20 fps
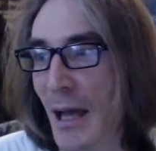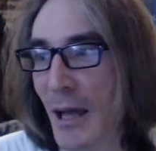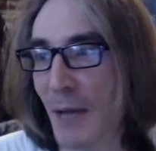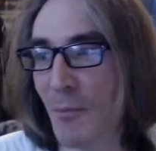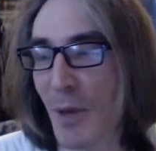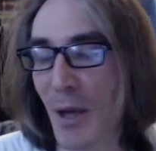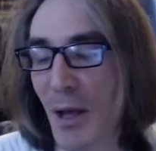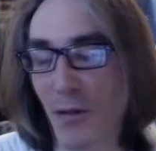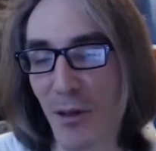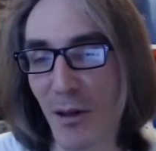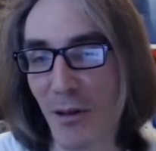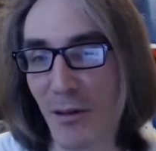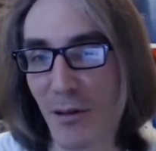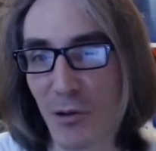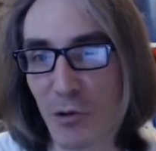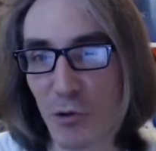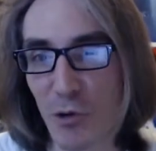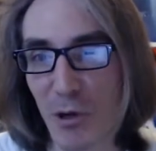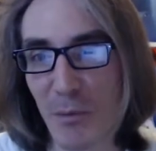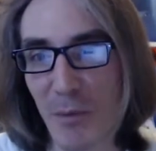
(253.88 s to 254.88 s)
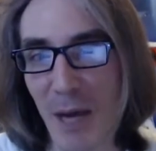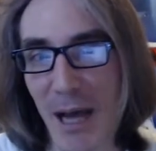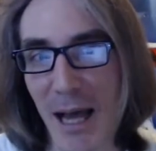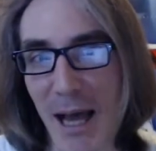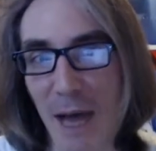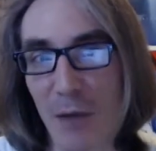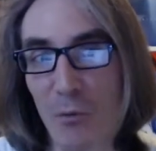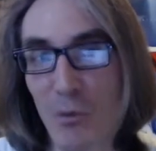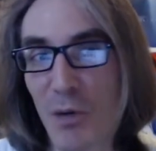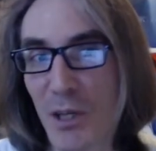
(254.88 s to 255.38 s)
and based on the dream
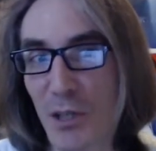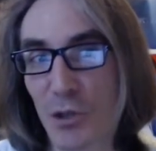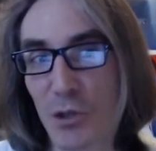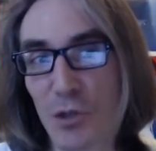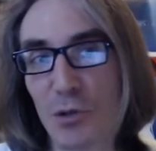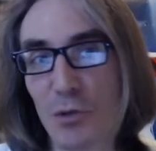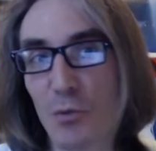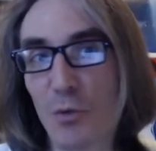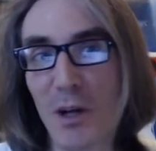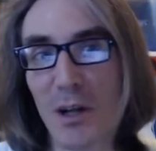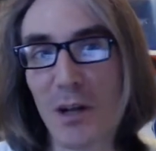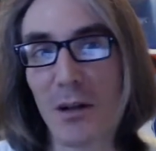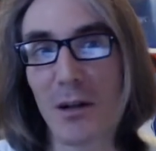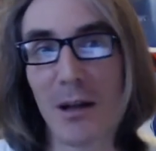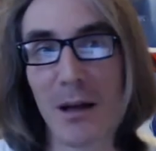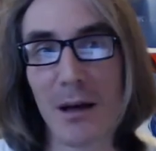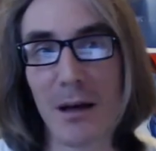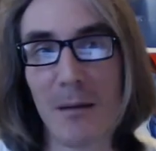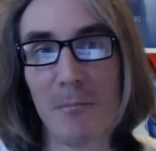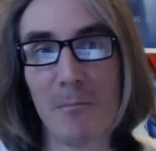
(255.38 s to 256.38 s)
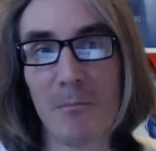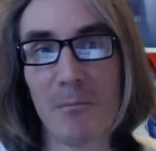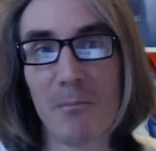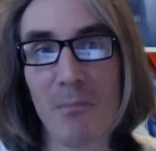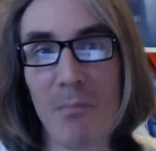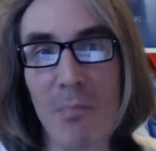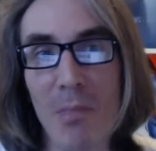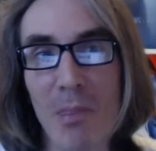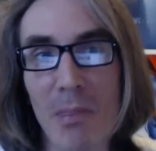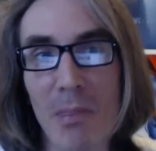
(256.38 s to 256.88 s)
I had, which will